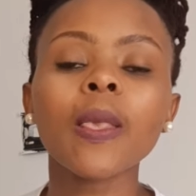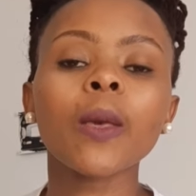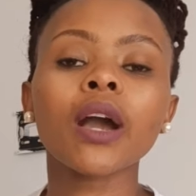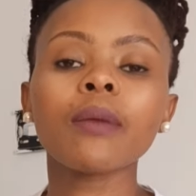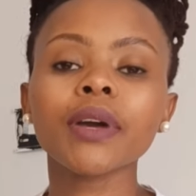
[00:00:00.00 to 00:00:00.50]

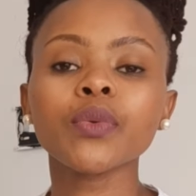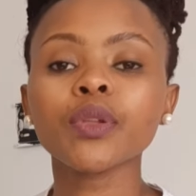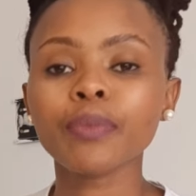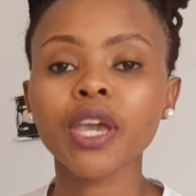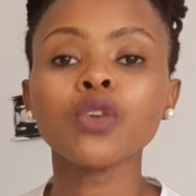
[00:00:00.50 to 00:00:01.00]
Your company
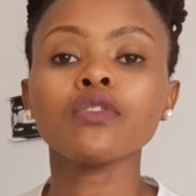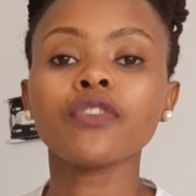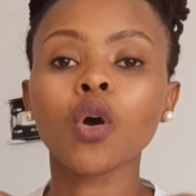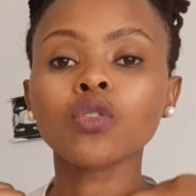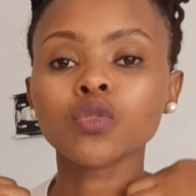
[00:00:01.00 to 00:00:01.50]
would pay you for
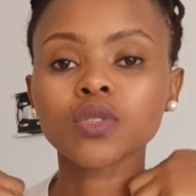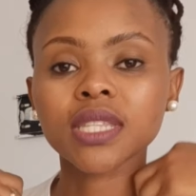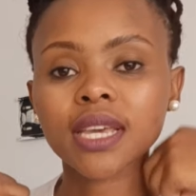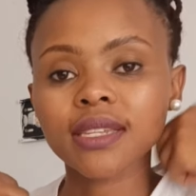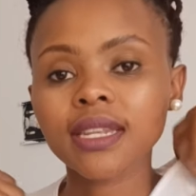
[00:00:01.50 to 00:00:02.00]
all those
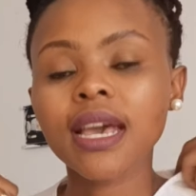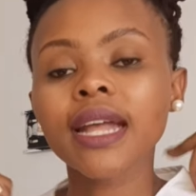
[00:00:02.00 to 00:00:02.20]
things.